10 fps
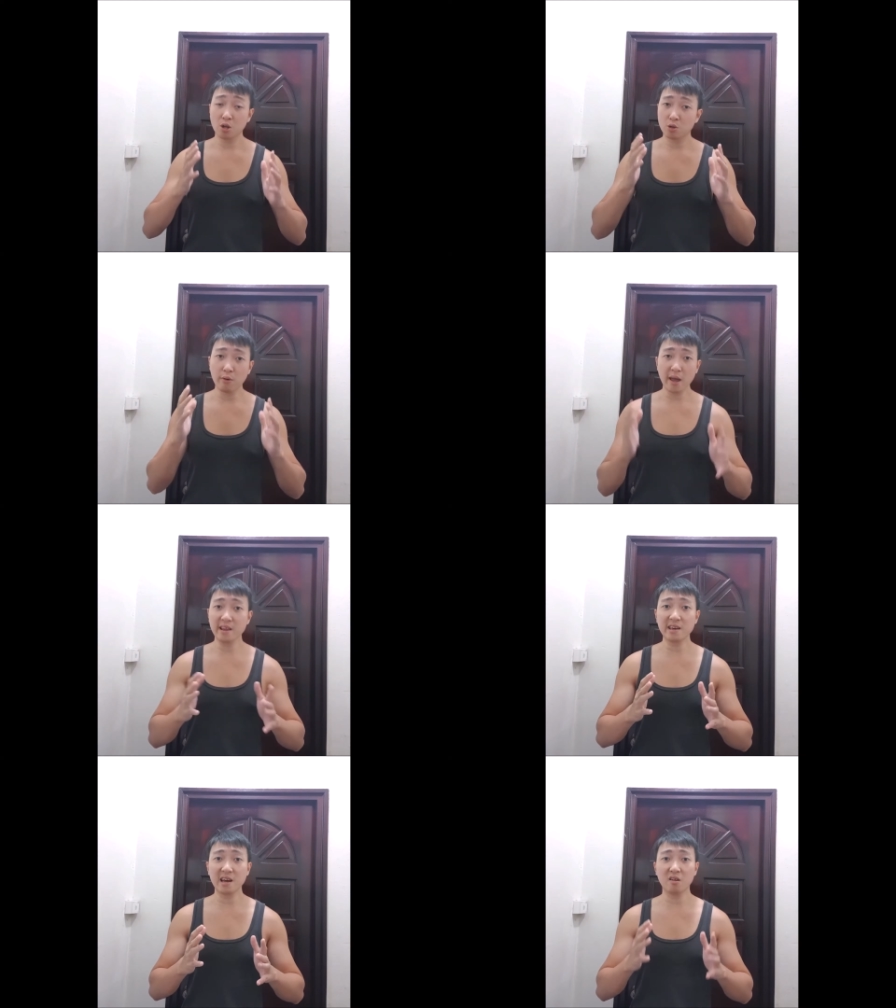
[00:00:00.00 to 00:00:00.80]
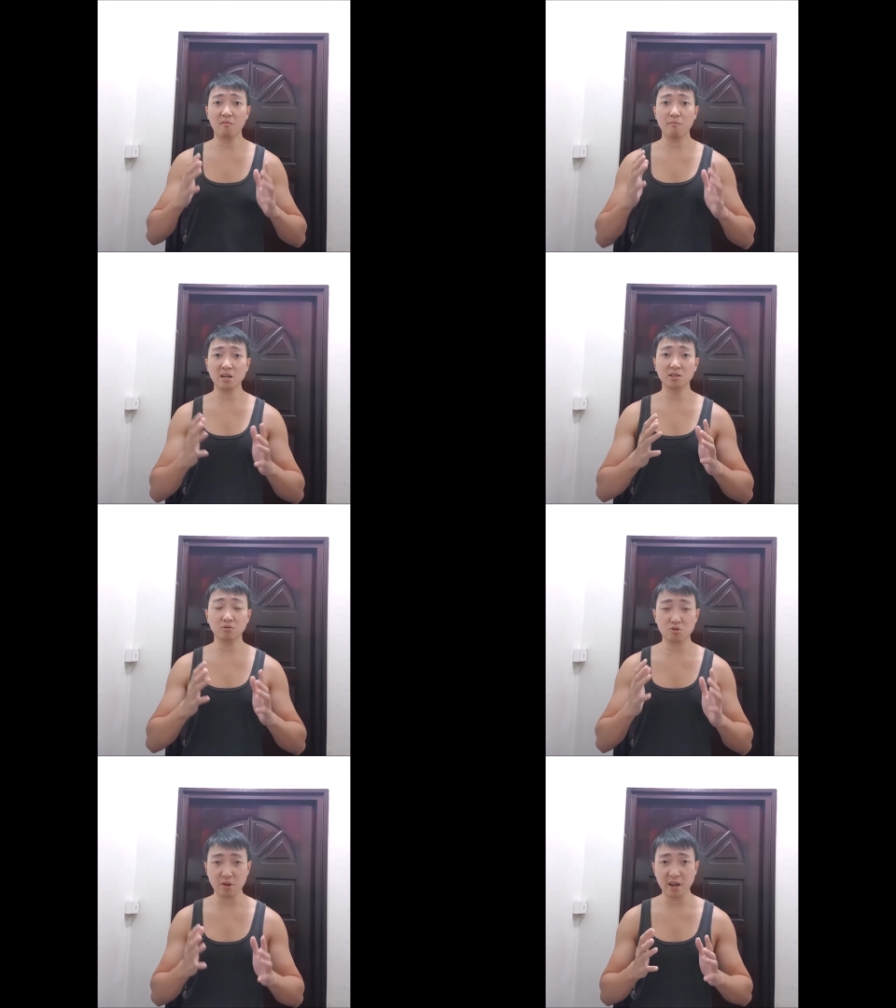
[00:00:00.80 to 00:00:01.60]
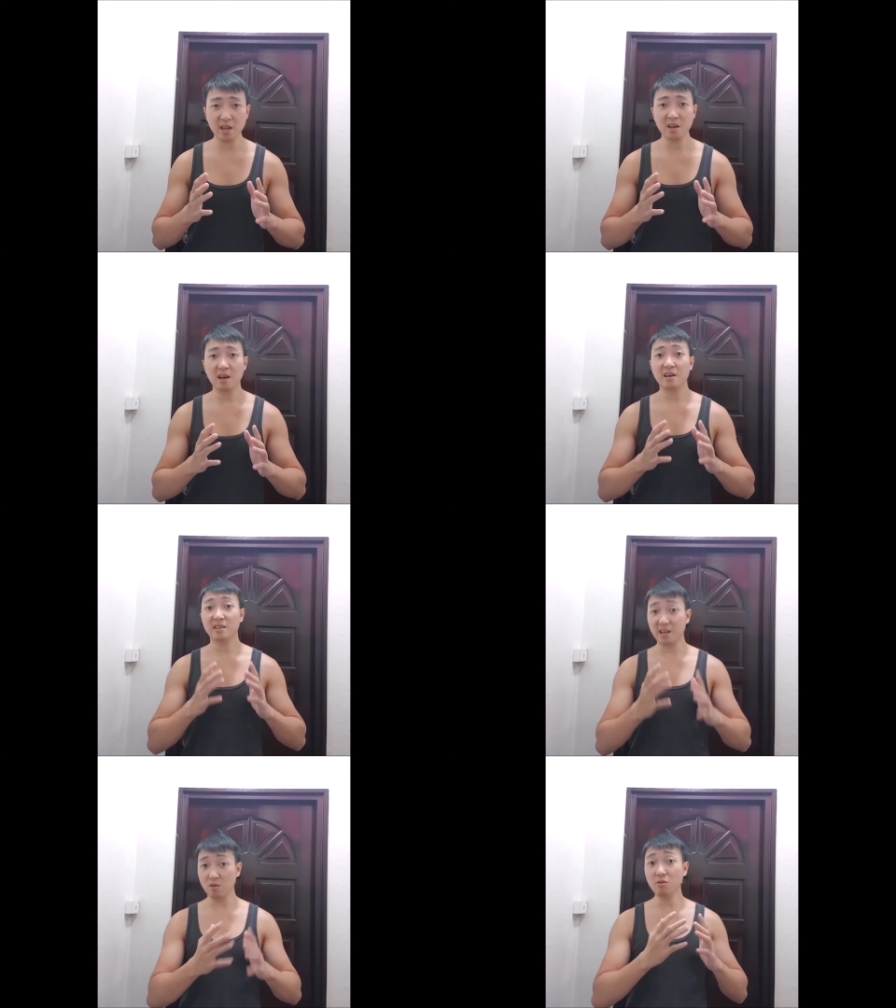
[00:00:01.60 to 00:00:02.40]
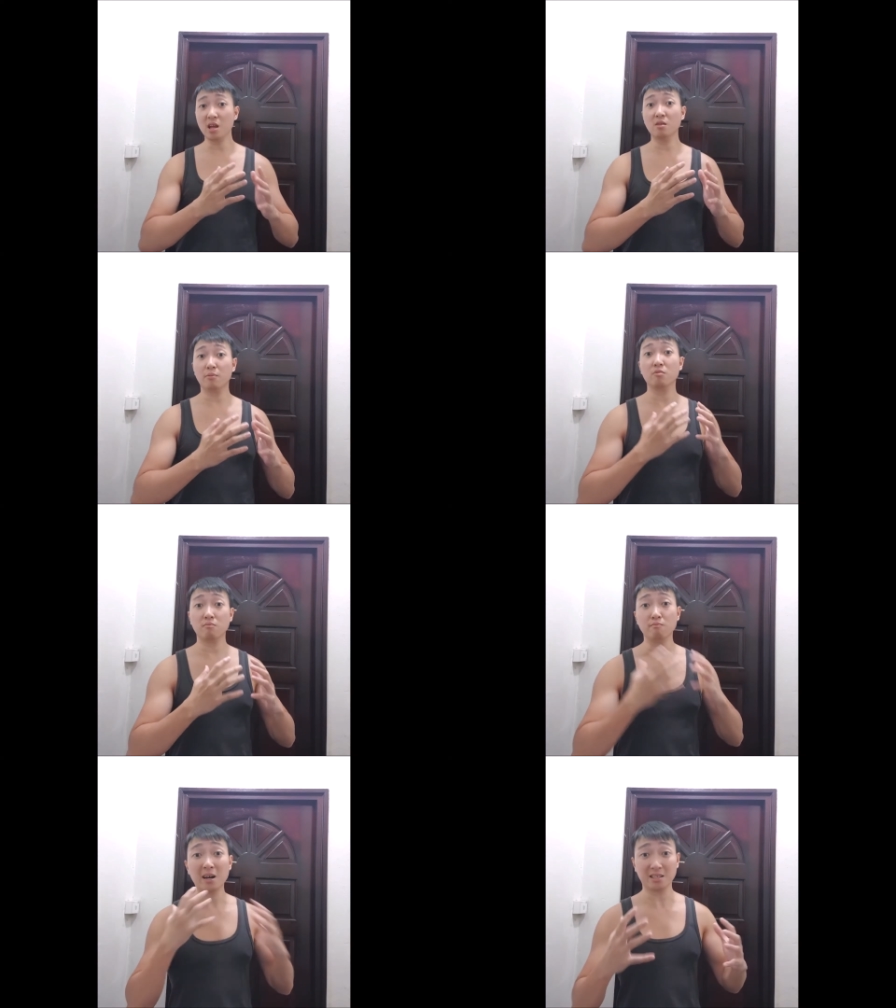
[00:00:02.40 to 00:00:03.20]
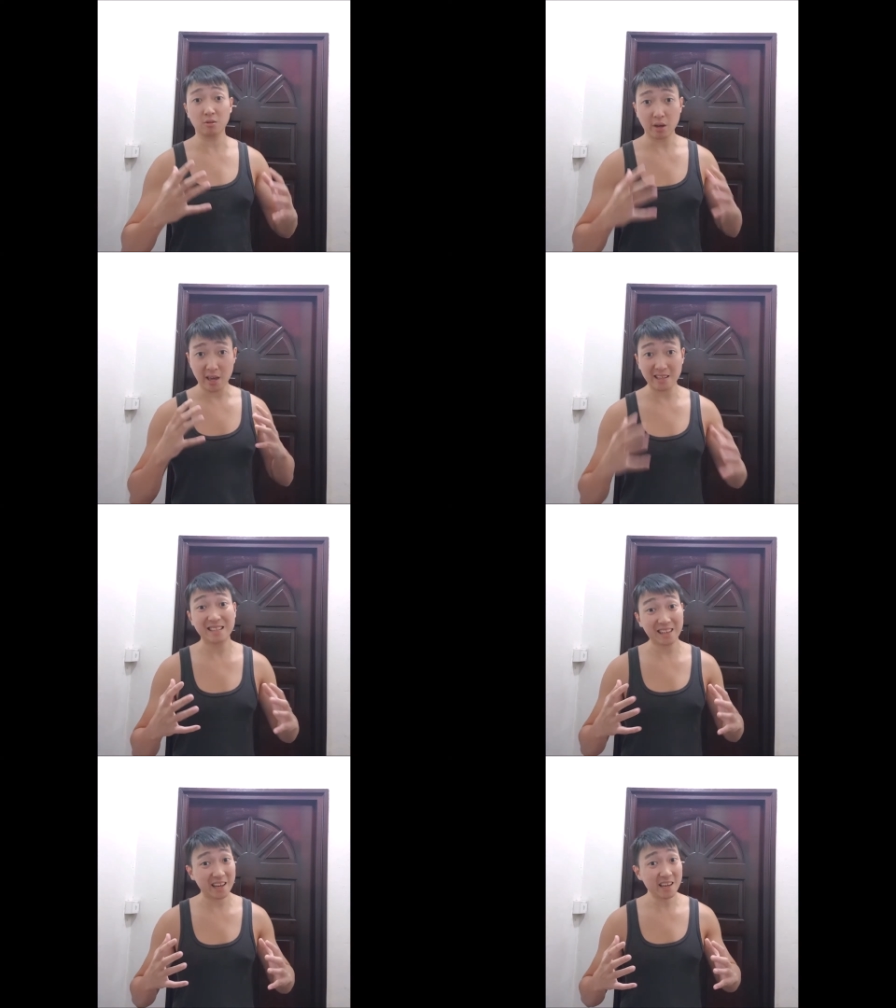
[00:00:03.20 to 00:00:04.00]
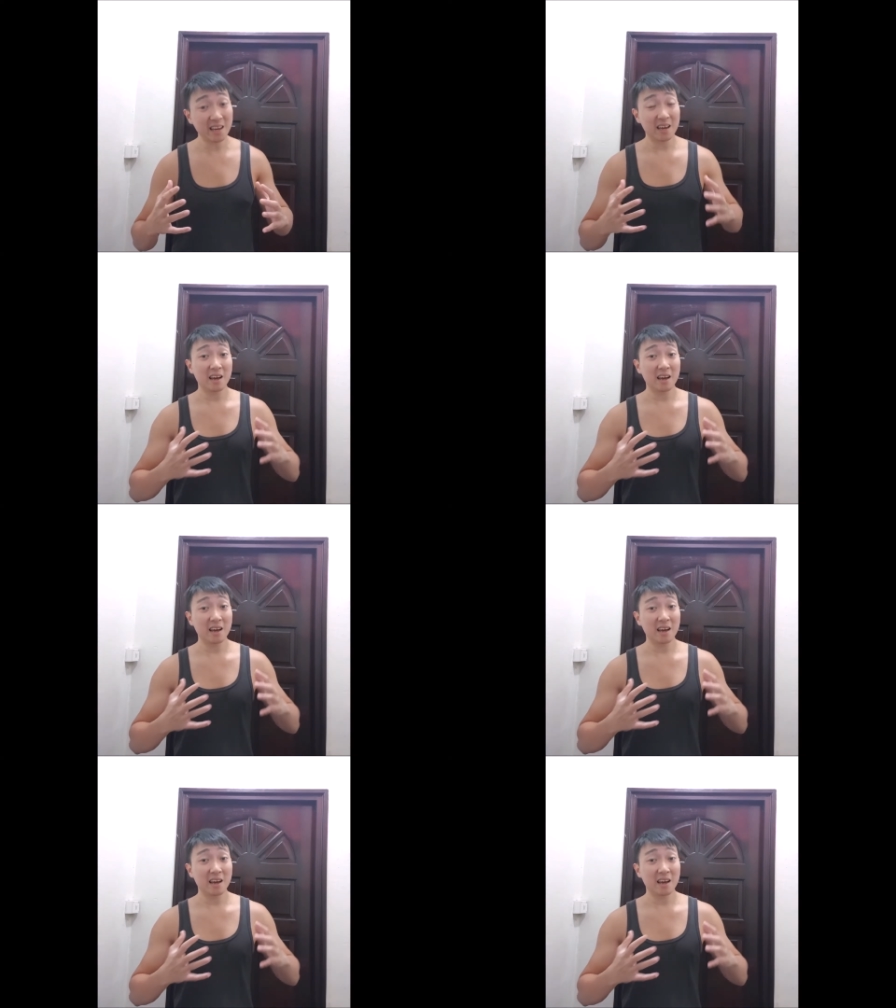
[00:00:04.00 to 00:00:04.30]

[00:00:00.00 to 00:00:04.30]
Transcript: to any kind of muscle training that you tend to build muscle easily,